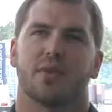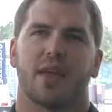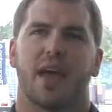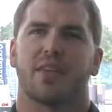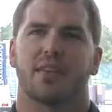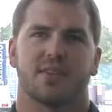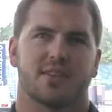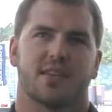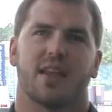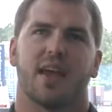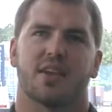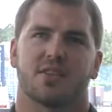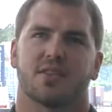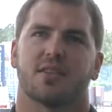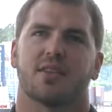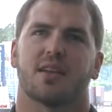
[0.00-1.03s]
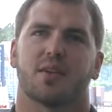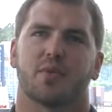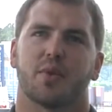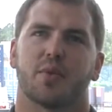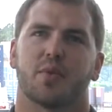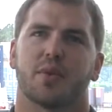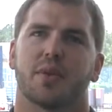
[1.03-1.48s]
Athletes in Action,
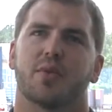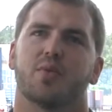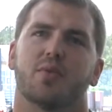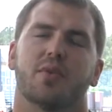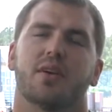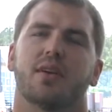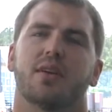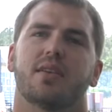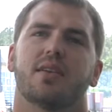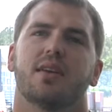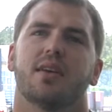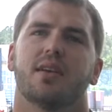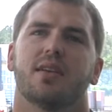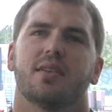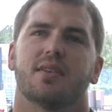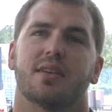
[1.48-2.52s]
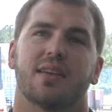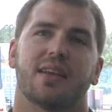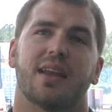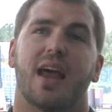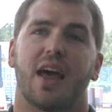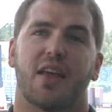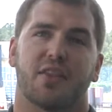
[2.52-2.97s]
we really want to
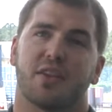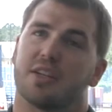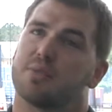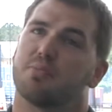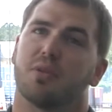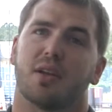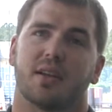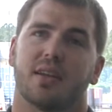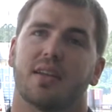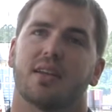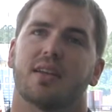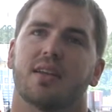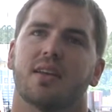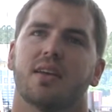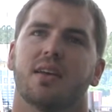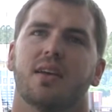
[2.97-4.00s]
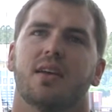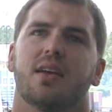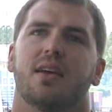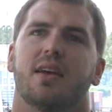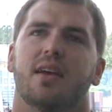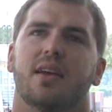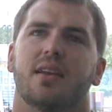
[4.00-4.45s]
get athletes plugged in.
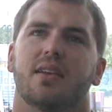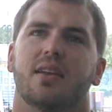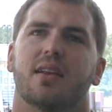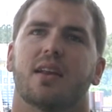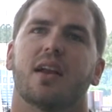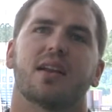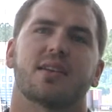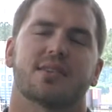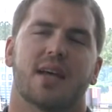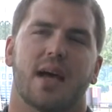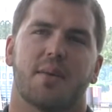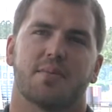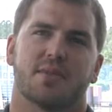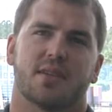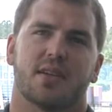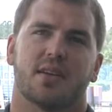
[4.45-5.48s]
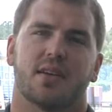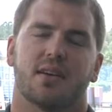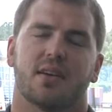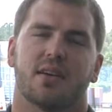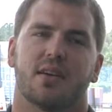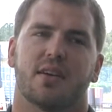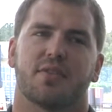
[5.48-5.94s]
And a lot of times,
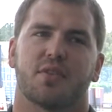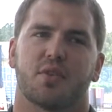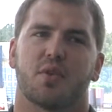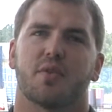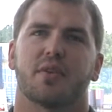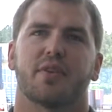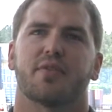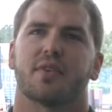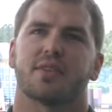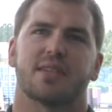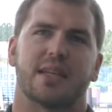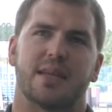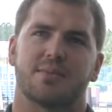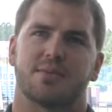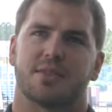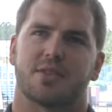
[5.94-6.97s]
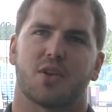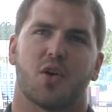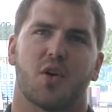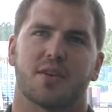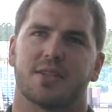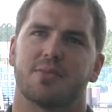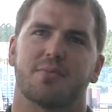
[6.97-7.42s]
if you're on different teams, it's
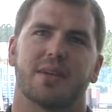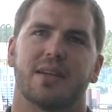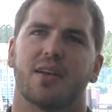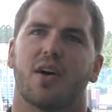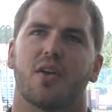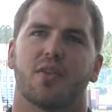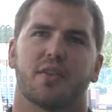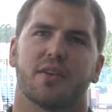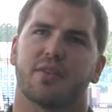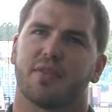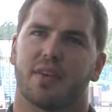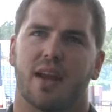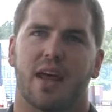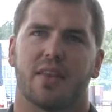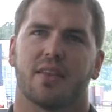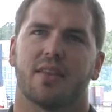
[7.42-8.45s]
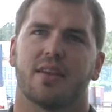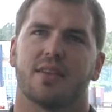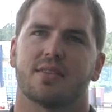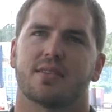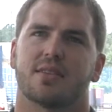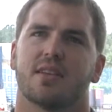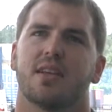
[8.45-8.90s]
hard to meet all the different
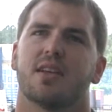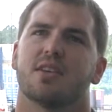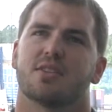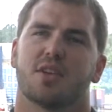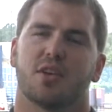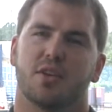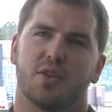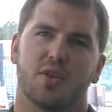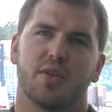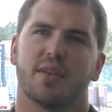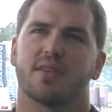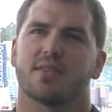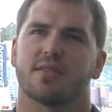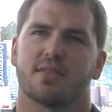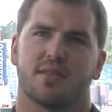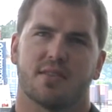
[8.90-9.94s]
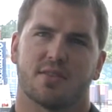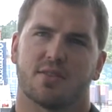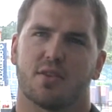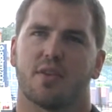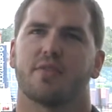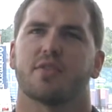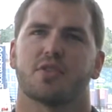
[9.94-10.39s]
athletes. So to do this
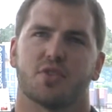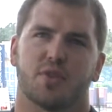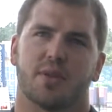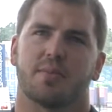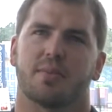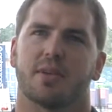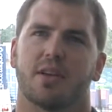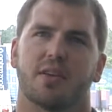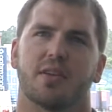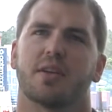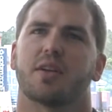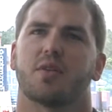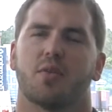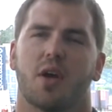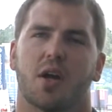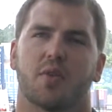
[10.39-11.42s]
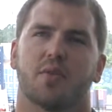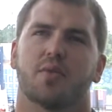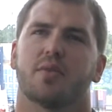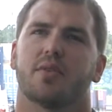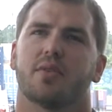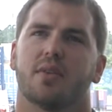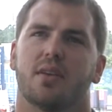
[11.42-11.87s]
service trip, to go to
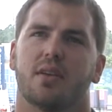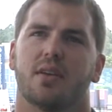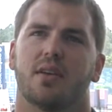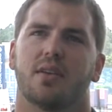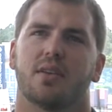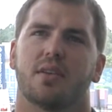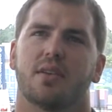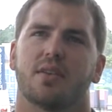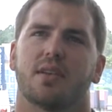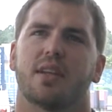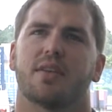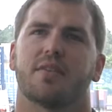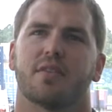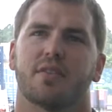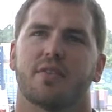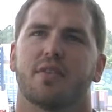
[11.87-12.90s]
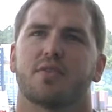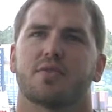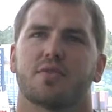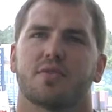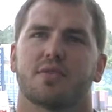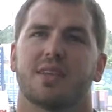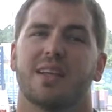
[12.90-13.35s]
Nicaragua and get up the
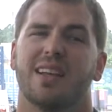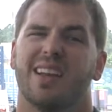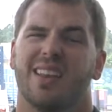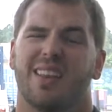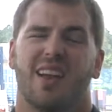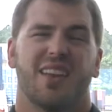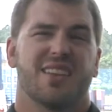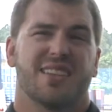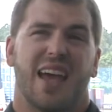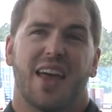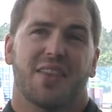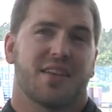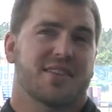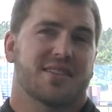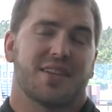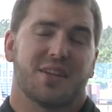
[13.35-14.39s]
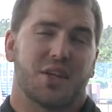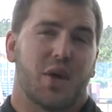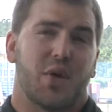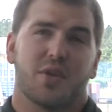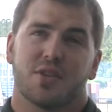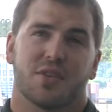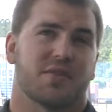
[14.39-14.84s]
filters, a lot of these athletes didn't
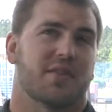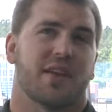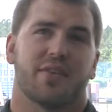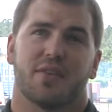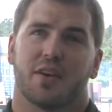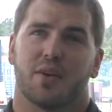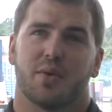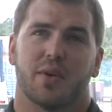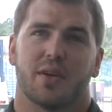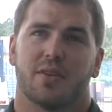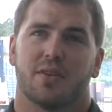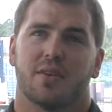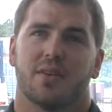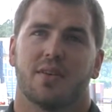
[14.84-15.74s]
know each other that very well